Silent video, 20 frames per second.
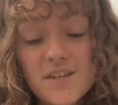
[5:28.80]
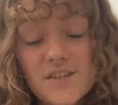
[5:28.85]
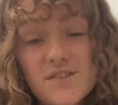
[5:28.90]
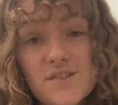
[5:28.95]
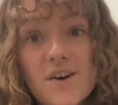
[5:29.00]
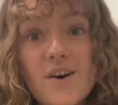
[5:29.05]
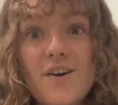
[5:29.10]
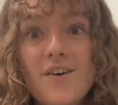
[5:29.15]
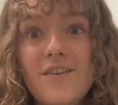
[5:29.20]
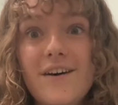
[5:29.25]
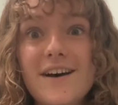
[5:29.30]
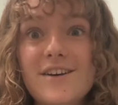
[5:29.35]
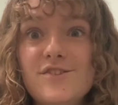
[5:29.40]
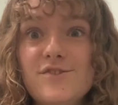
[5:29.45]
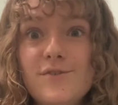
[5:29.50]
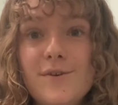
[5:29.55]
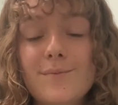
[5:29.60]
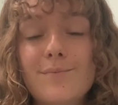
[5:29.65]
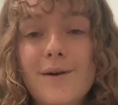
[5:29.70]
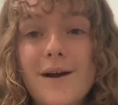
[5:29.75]
So, as
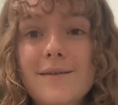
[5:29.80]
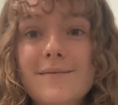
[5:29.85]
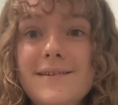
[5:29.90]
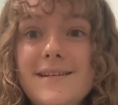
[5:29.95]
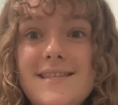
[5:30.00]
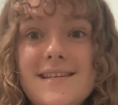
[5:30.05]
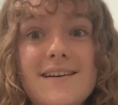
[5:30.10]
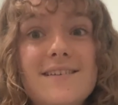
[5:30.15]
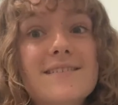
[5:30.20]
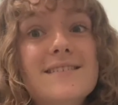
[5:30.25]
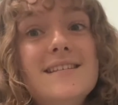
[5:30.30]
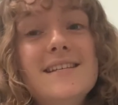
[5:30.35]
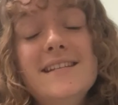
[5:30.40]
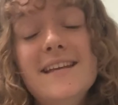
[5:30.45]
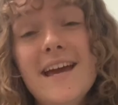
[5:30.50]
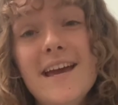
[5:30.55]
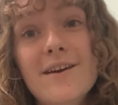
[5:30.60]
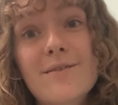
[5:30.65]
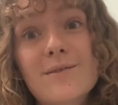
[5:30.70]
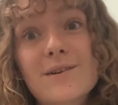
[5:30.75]
you can probably tell,
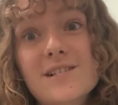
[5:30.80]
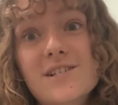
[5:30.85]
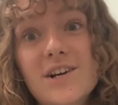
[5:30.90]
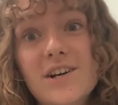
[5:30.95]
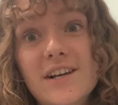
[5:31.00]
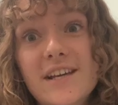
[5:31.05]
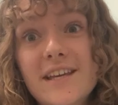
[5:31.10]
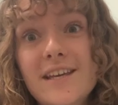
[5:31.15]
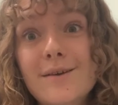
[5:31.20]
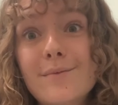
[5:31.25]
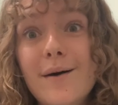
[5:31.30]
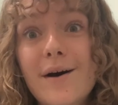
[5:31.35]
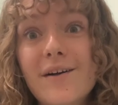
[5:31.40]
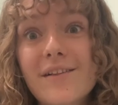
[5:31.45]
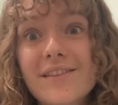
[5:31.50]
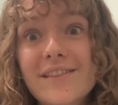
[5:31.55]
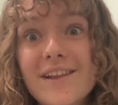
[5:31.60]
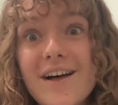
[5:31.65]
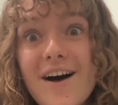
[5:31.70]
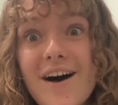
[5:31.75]
today we're talking
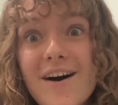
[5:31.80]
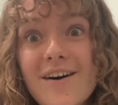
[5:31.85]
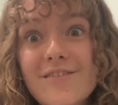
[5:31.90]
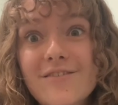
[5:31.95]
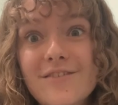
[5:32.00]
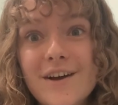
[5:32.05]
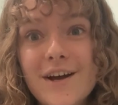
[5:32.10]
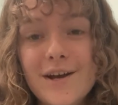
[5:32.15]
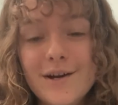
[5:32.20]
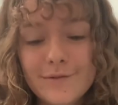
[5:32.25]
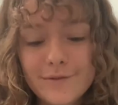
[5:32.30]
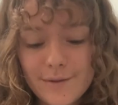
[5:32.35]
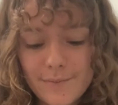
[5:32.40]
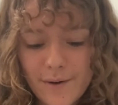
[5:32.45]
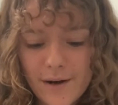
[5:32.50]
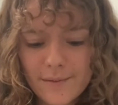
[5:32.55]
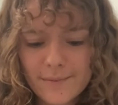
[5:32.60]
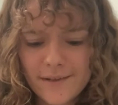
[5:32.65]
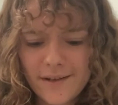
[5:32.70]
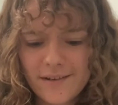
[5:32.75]
about love. We
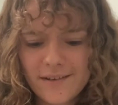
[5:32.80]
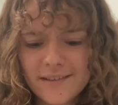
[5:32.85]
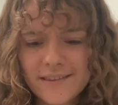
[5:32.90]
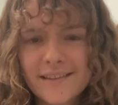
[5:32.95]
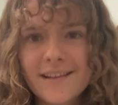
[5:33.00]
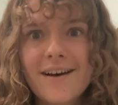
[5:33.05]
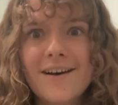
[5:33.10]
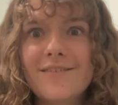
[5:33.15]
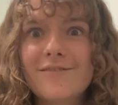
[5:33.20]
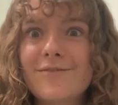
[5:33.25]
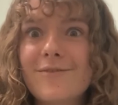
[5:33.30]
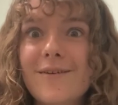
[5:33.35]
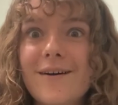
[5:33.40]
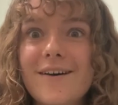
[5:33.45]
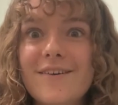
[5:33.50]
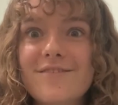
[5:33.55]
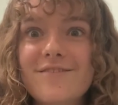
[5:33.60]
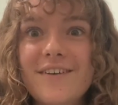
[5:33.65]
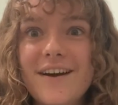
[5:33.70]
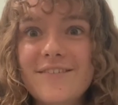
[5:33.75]
probably heard love,
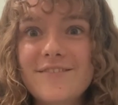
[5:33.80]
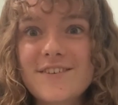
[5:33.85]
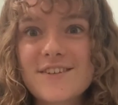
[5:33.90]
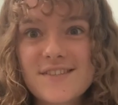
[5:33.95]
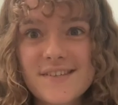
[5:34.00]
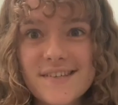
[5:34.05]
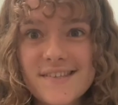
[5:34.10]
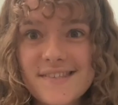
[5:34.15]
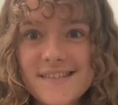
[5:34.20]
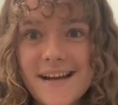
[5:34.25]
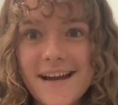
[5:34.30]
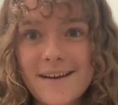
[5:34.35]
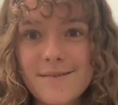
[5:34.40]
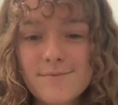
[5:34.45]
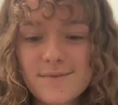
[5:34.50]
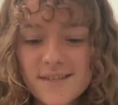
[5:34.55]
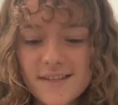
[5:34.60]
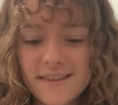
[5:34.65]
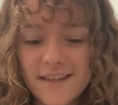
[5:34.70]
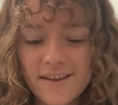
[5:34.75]
what, five or six
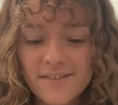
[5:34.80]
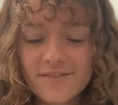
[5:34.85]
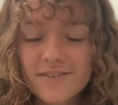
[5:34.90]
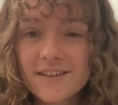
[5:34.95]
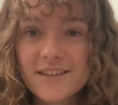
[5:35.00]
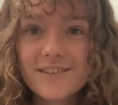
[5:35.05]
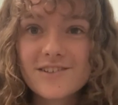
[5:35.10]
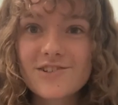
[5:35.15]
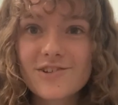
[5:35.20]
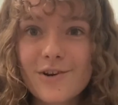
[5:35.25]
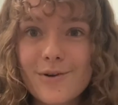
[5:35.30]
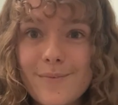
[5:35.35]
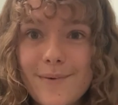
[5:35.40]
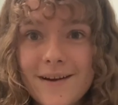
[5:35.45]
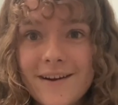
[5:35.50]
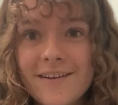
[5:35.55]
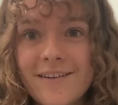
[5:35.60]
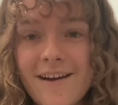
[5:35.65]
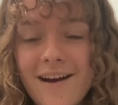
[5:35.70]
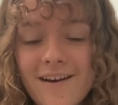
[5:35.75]
times in that really short
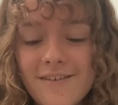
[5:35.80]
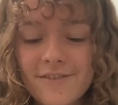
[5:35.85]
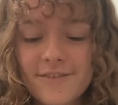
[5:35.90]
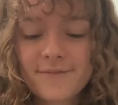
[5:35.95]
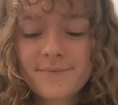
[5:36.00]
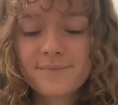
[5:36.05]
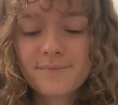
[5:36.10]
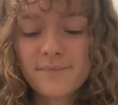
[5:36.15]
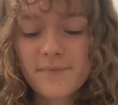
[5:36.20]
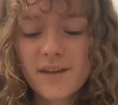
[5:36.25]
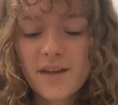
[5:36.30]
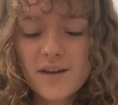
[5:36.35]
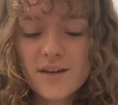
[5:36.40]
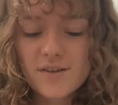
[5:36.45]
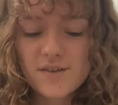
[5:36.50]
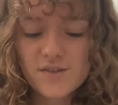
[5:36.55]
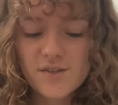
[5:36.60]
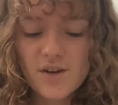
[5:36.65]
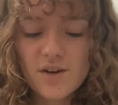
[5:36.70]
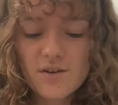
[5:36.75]
paragraph.
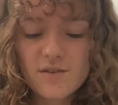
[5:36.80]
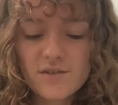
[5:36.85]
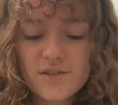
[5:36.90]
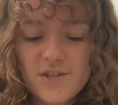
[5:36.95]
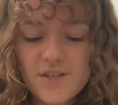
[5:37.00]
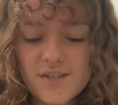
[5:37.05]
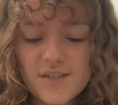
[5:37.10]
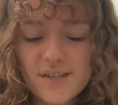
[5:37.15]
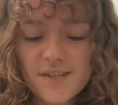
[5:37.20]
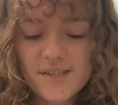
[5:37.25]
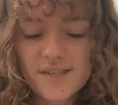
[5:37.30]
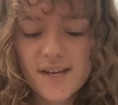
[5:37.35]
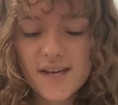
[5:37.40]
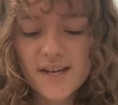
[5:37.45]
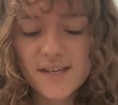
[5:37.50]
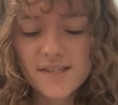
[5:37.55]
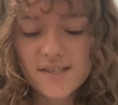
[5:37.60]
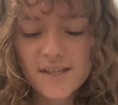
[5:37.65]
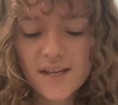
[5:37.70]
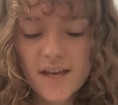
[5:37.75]
So, Jesus
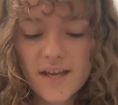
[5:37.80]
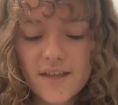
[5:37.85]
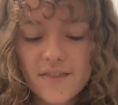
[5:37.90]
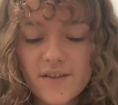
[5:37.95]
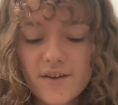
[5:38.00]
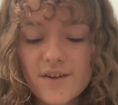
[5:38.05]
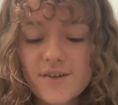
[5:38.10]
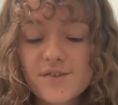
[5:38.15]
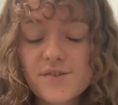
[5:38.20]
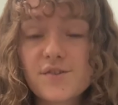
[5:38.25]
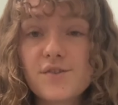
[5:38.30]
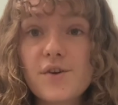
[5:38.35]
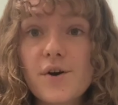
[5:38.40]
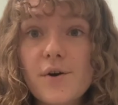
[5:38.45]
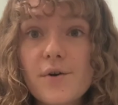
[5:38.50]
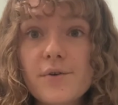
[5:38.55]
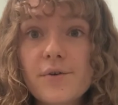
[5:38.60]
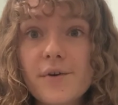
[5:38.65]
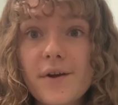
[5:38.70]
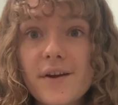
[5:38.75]
says, There is
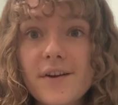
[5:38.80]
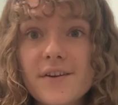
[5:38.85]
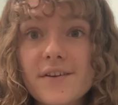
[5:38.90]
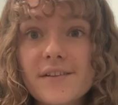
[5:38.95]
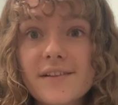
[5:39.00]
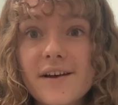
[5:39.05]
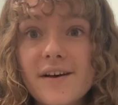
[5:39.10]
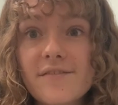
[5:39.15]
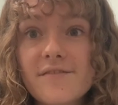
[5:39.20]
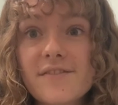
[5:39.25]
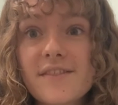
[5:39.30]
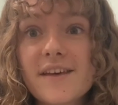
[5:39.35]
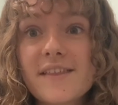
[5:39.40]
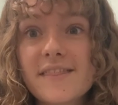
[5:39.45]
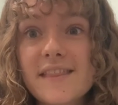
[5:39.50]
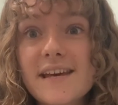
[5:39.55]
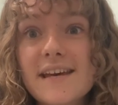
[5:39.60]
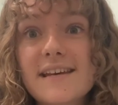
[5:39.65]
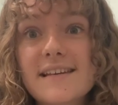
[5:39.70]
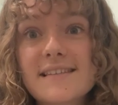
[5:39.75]
no greater love than
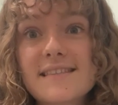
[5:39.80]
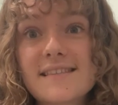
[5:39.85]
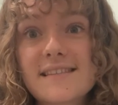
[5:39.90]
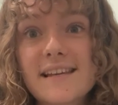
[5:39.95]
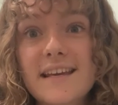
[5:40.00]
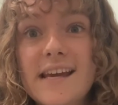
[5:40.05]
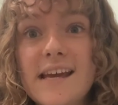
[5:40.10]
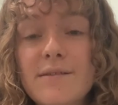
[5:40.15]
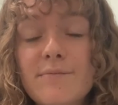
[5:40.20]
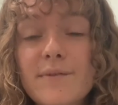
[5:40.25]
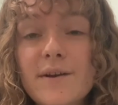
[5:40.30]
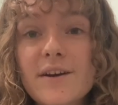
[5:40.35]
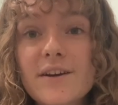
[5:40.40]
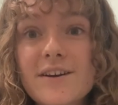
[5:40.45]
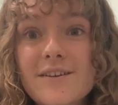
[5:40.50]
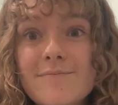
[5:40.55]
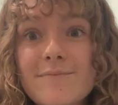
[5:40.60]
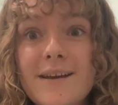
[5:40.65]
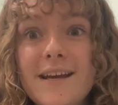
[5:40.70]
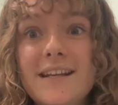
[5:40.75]
this, and we are
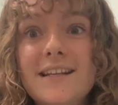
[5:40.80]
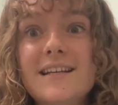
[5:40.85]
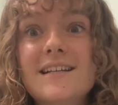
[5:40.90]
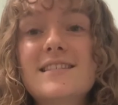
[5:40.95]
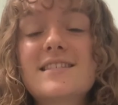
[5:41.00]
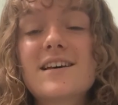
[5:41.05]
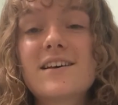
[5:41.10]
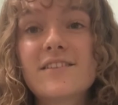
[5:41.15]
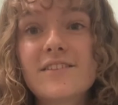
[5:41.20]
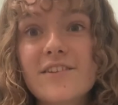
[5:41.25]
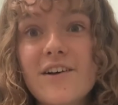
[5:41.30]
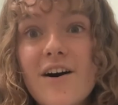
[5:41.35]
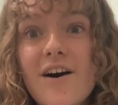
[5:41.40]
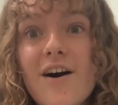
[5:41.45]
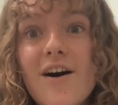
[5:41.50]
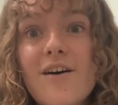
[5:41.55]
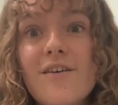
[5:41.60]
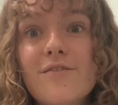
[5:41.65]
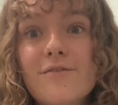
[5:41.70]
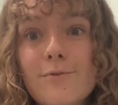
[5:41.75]
commanded to
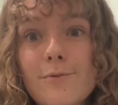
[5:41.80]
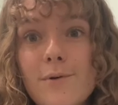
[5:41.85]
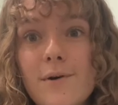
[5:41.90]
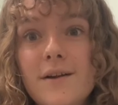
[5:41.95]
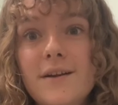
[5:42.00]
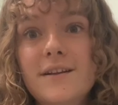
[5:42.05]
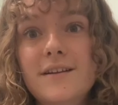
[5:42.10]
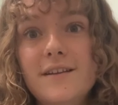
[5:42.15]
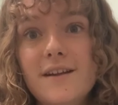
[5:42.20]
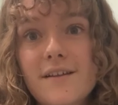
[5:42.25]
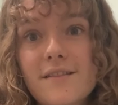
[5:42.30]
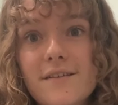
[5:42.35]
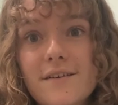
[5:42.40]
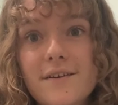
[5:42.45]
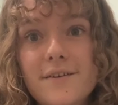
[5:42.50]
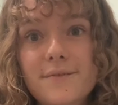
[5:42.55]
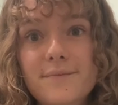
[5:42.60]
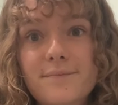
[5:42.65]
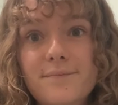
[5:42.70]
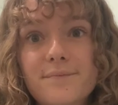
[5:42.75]
love one another.